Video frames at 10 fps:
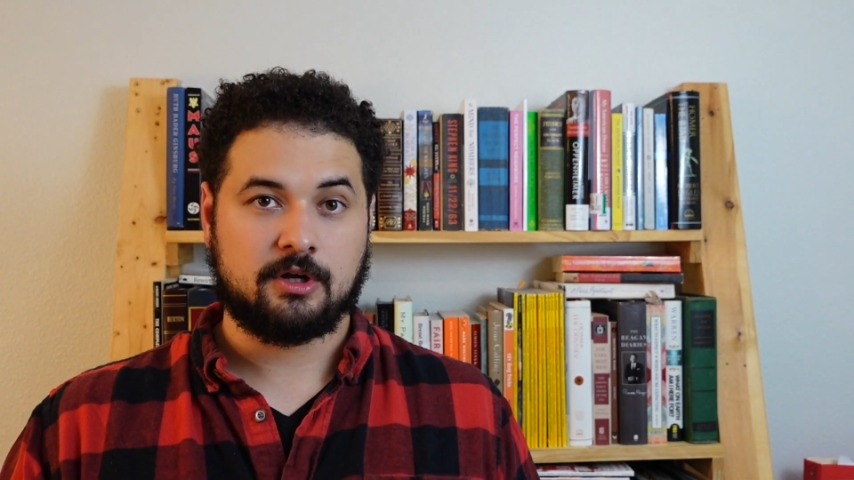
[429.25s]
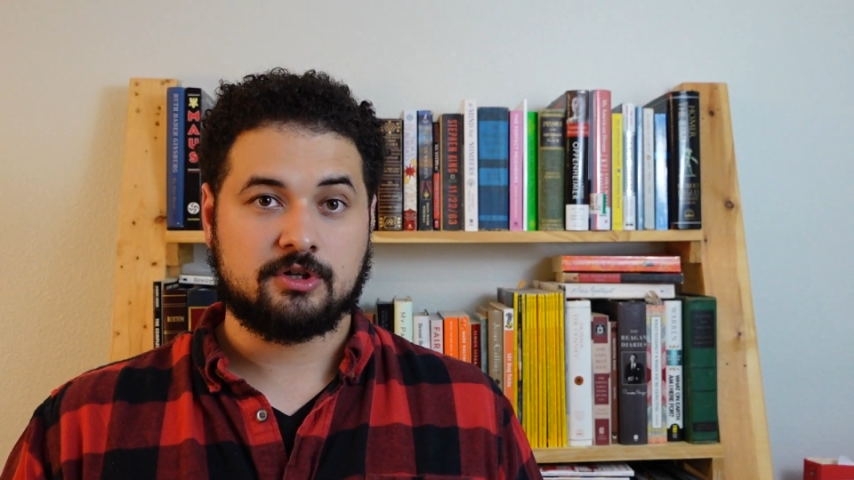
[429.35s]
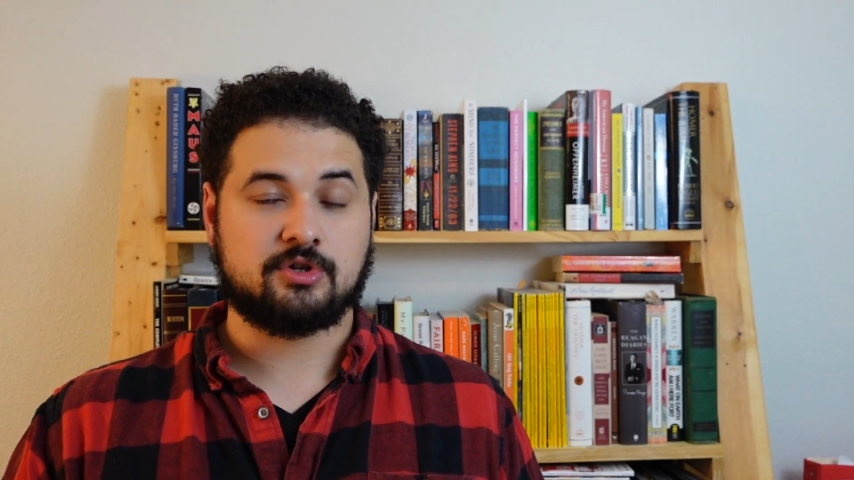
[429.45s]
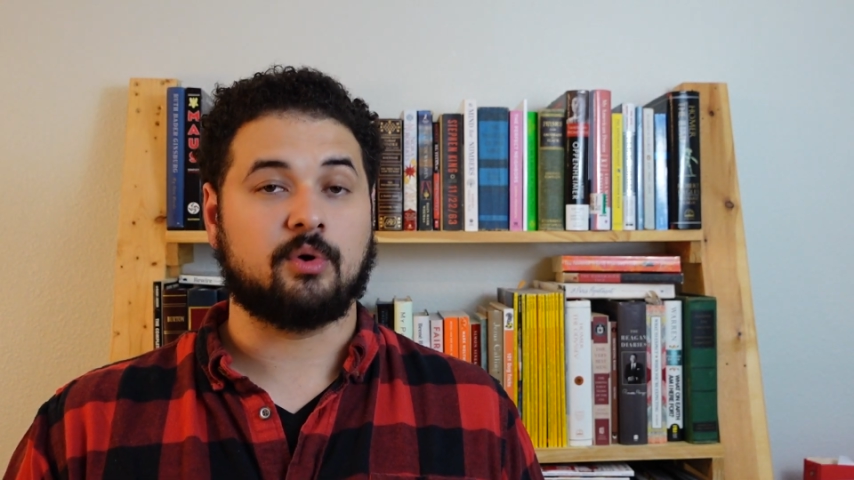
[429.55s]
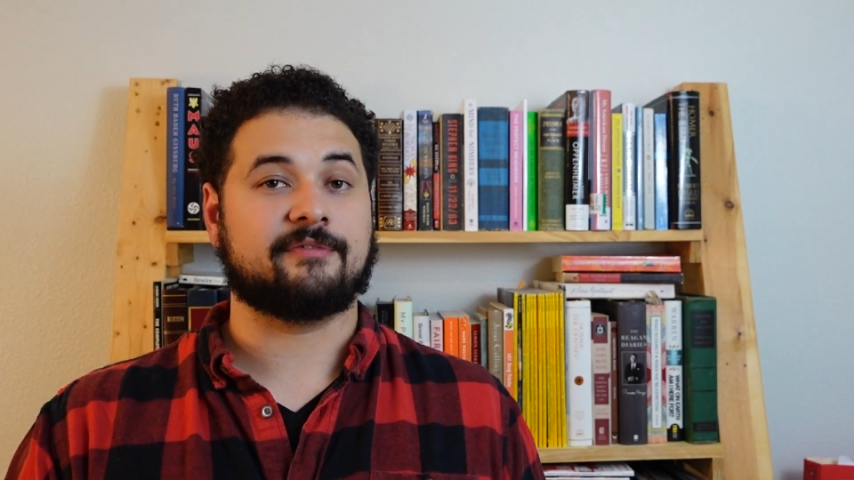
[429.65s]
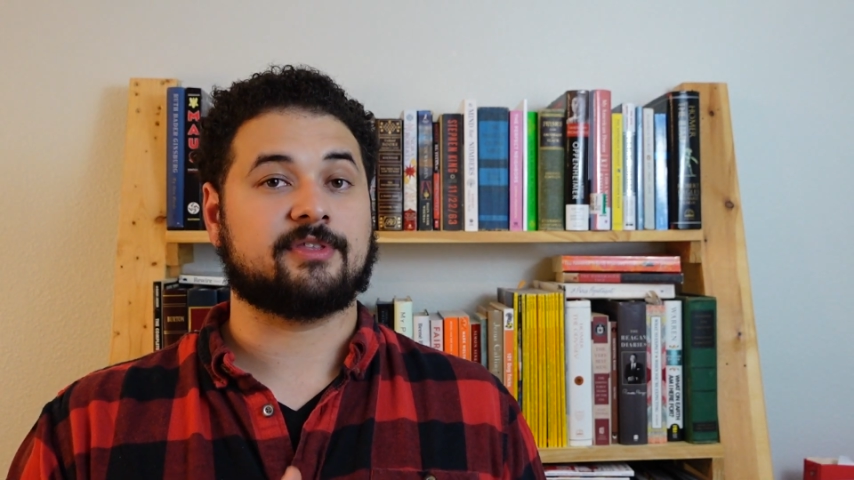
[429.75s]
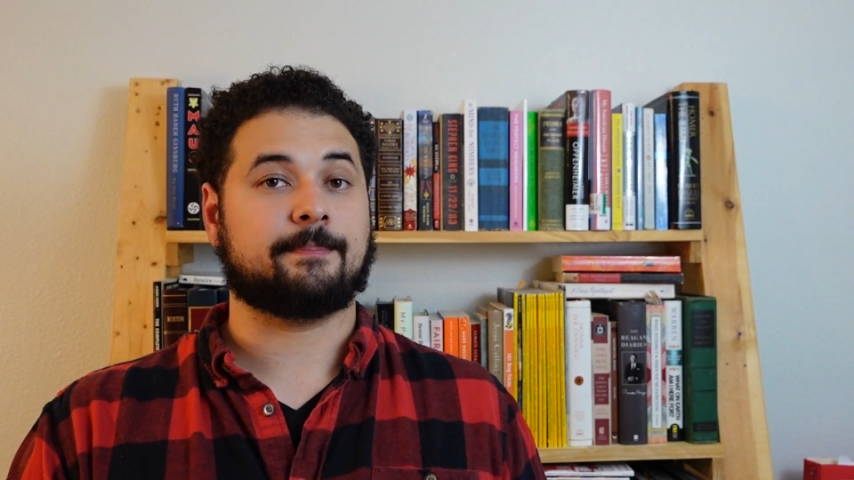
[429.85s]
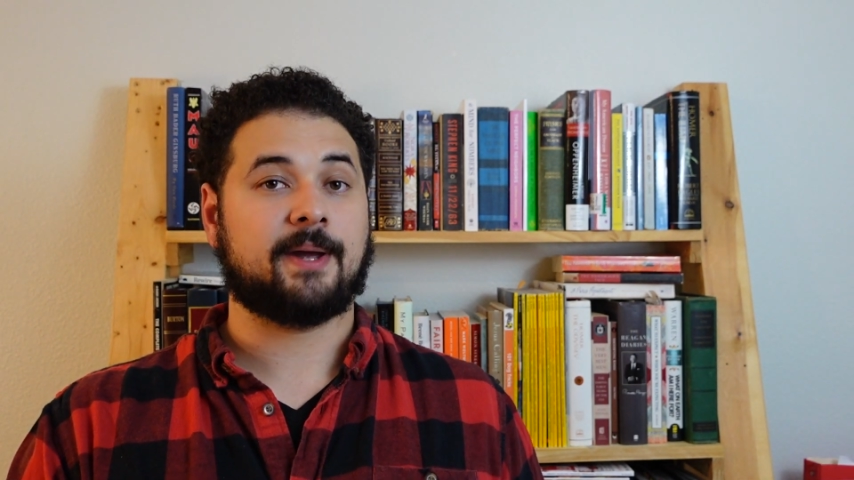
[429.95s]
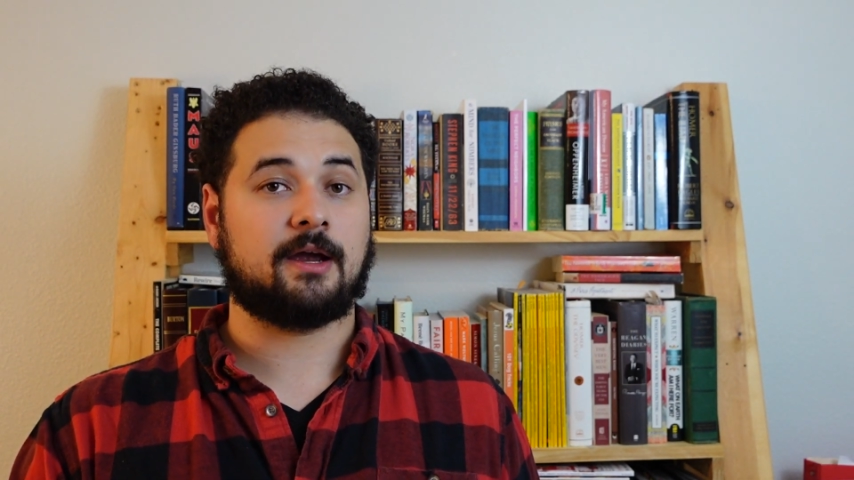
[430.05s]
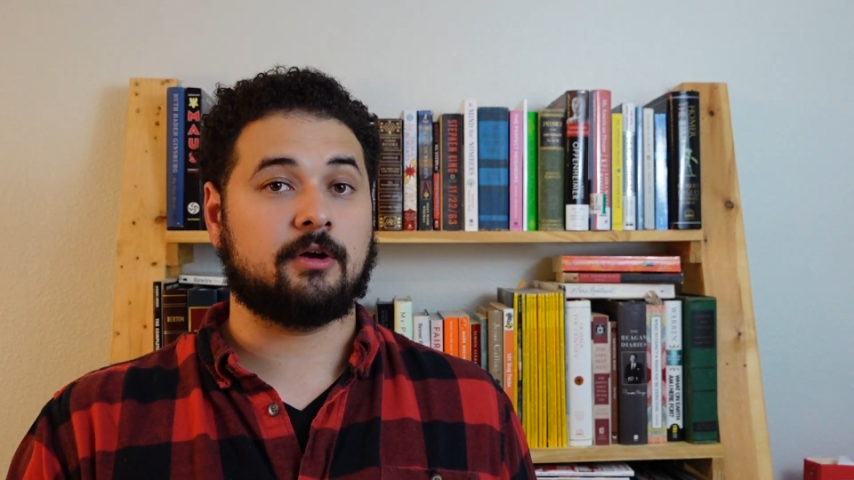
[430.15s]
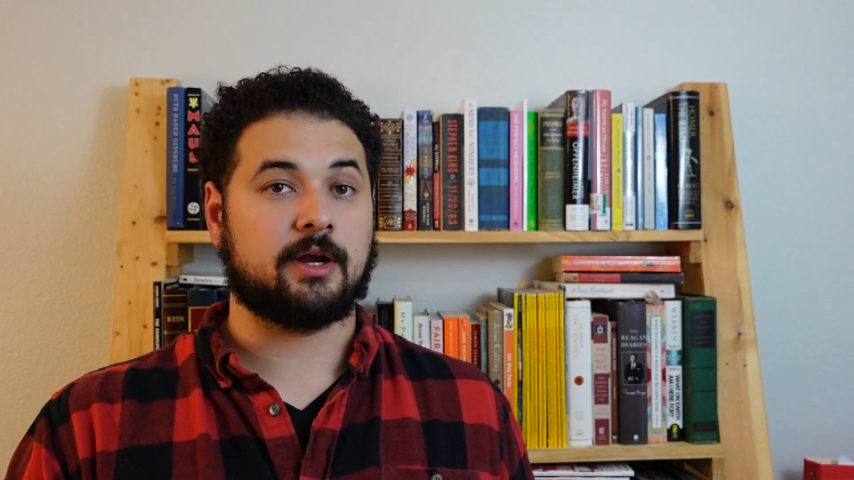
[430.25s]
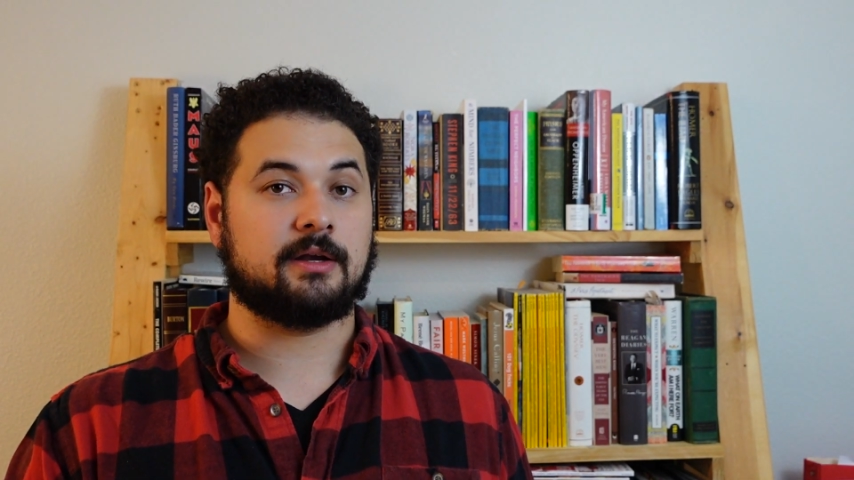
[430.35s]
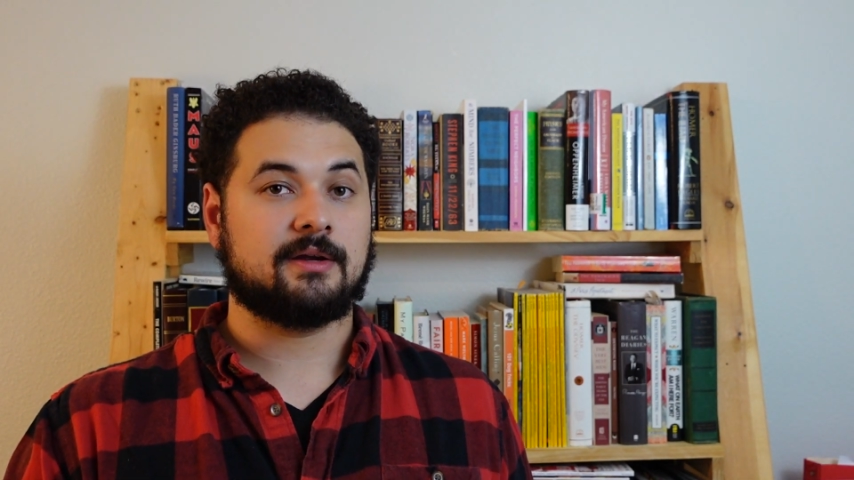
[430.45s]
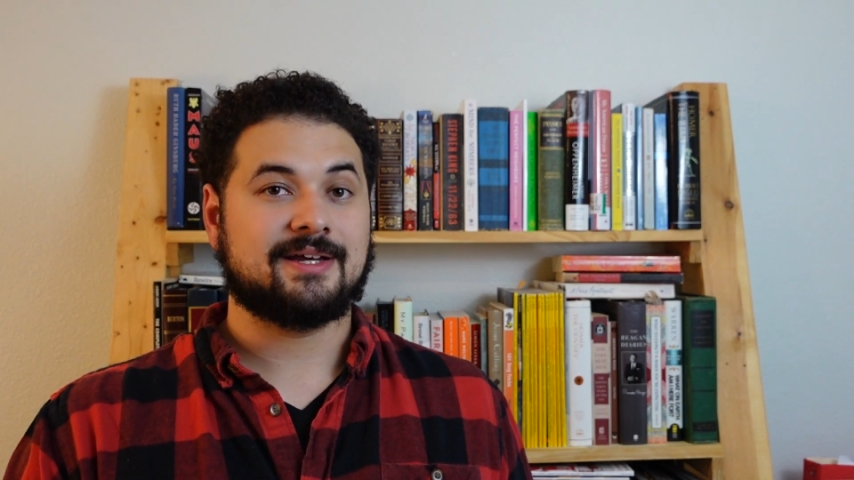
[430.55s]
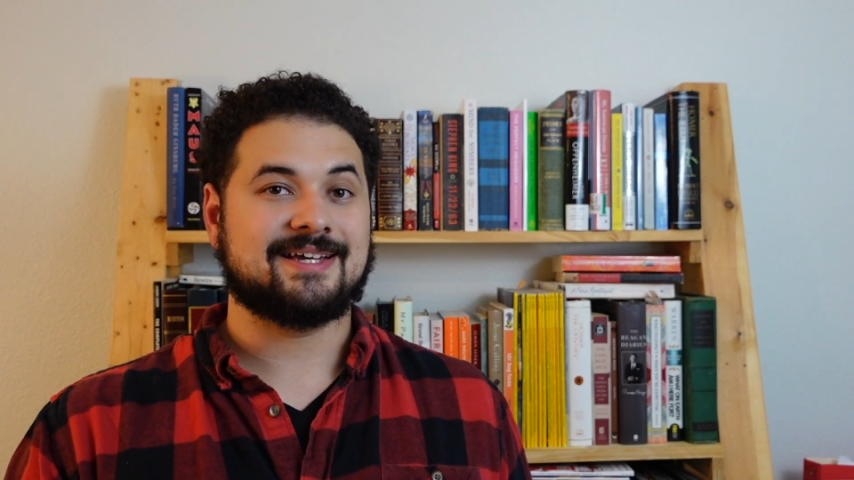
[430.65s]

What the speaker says: So if the parent